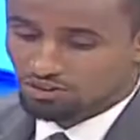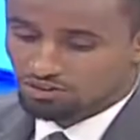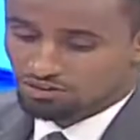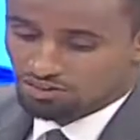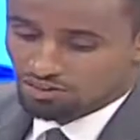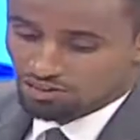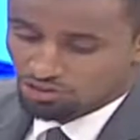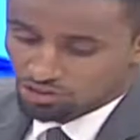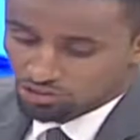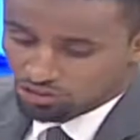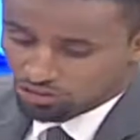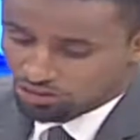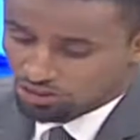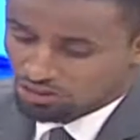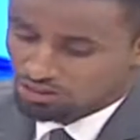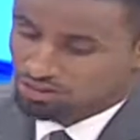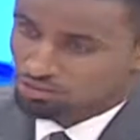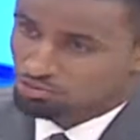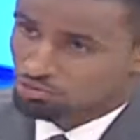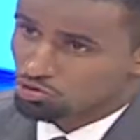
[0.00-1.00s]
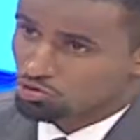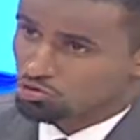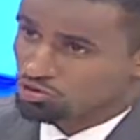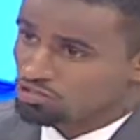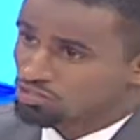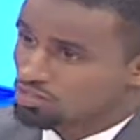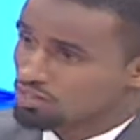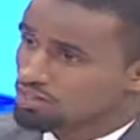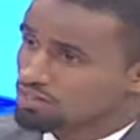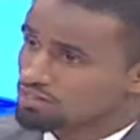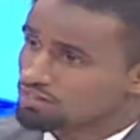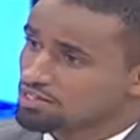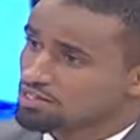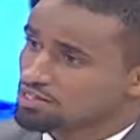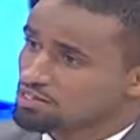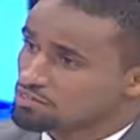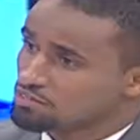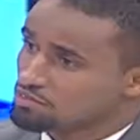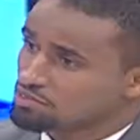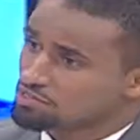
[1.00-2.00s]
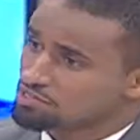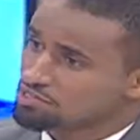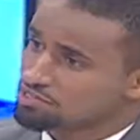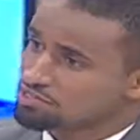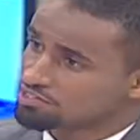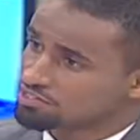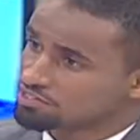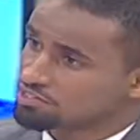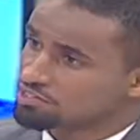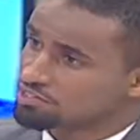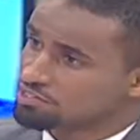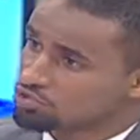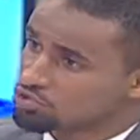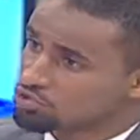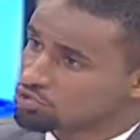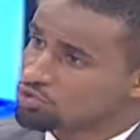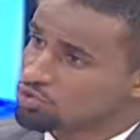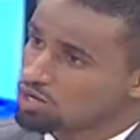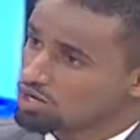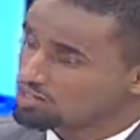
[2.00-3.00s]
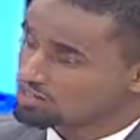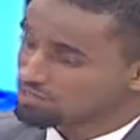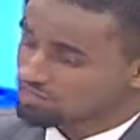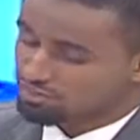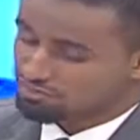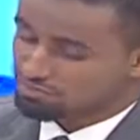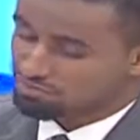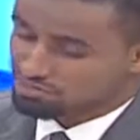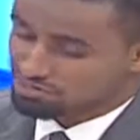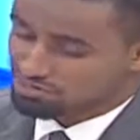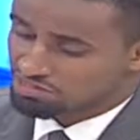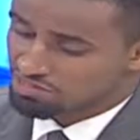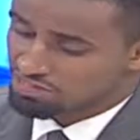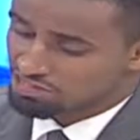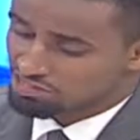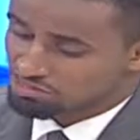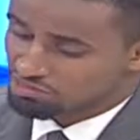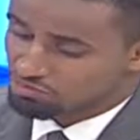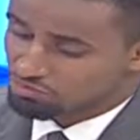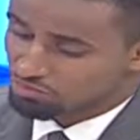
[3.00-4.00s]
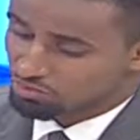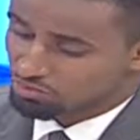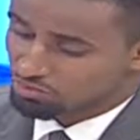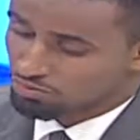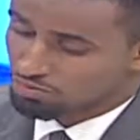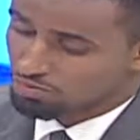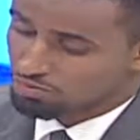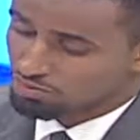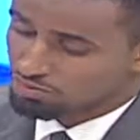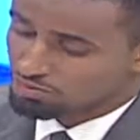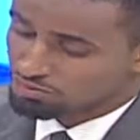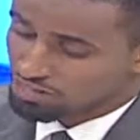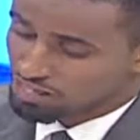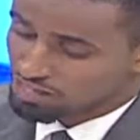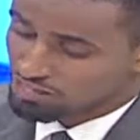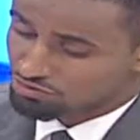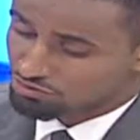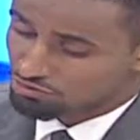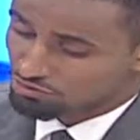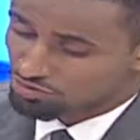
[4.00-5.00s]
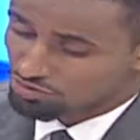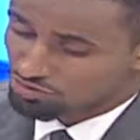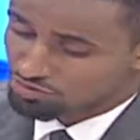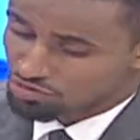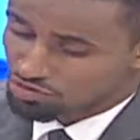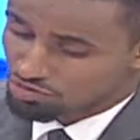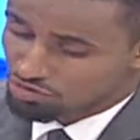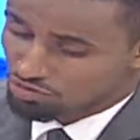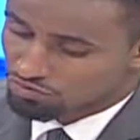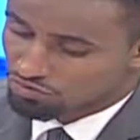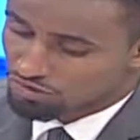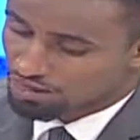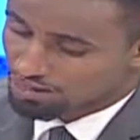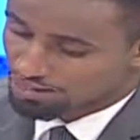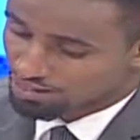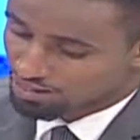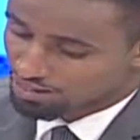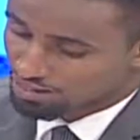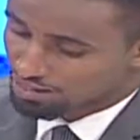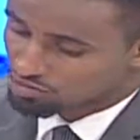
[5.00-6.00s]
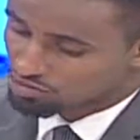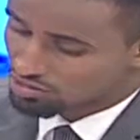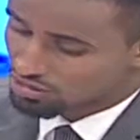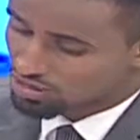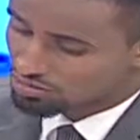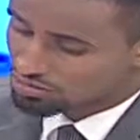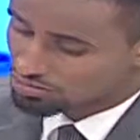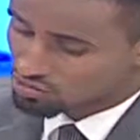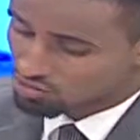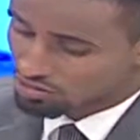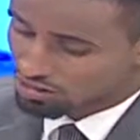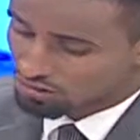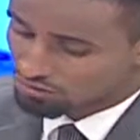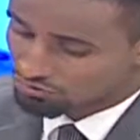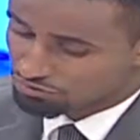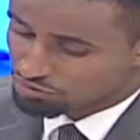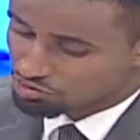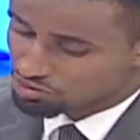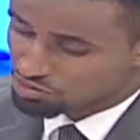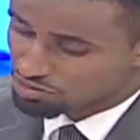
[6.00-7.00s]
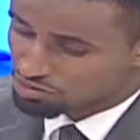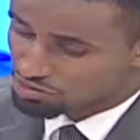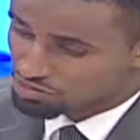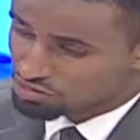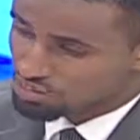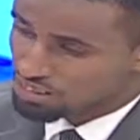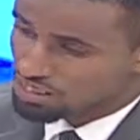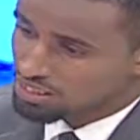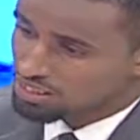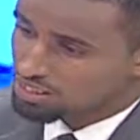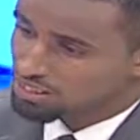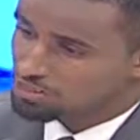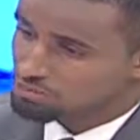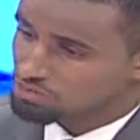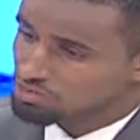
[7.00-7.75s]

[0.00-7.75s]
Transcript: Dr. John, I'll come to you on this. Then it means that you are the government side from the Ministry of Agriculture, Livestock and Fisheries. It